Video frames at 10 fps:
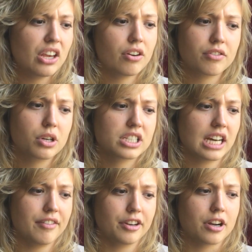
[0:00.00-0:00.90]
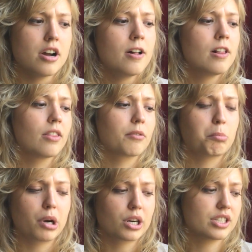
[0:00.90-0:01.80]
You know, of course, have your
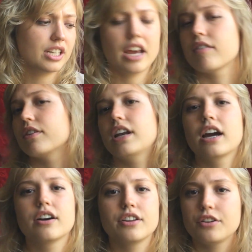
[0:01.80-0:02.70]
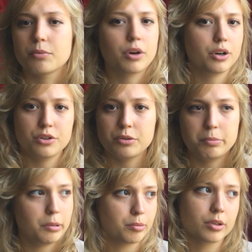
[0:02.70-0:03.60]
person every now and then, your one or two
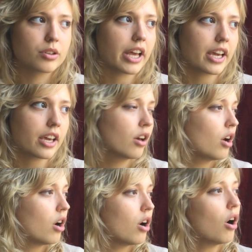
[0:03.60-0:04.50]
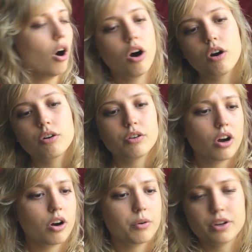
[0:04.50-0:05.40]
people are like, oh
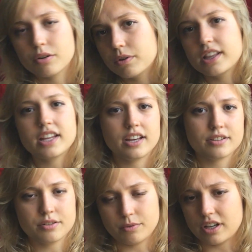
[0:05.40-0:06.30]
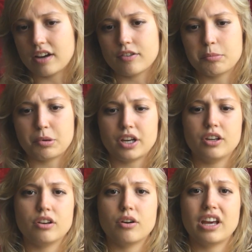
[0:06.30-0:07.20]
no, we don't want this or whatever, but
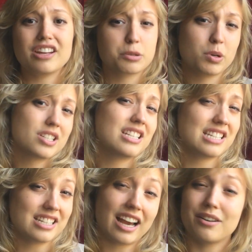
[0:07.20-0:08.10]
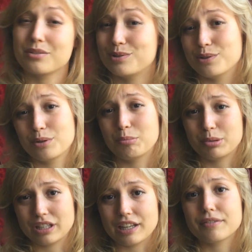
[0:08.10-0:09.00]
you know, each person's entitled to their own
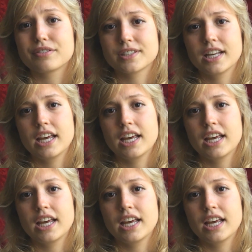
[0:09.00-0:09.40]
beliefs.